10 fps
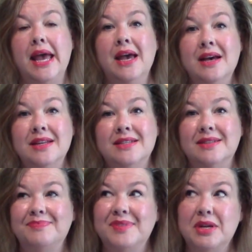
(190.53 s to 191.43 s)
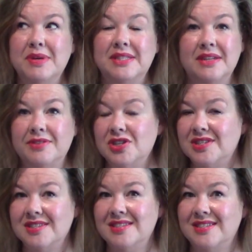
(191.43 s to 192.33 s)
And you know what, stuff just
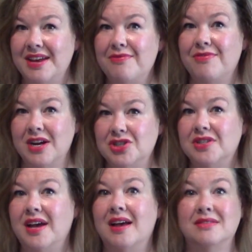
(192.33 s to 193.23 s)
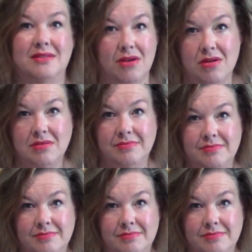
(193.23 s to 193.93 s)
doesn't stay fresh as long.